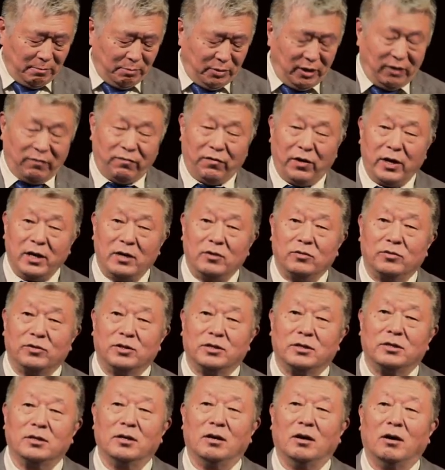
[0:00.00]

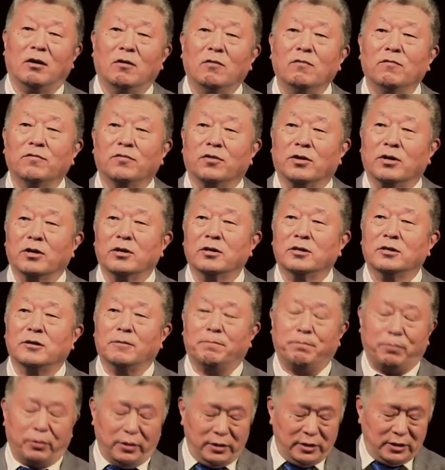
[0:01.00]
prevails over
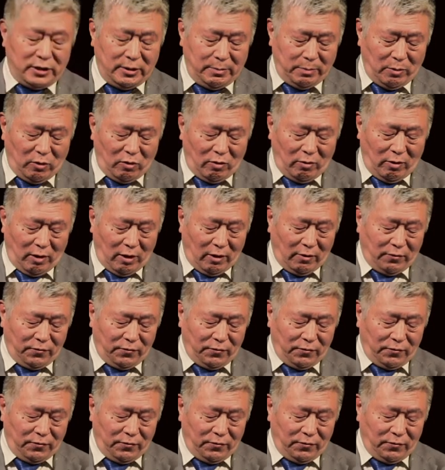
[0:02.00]
the principle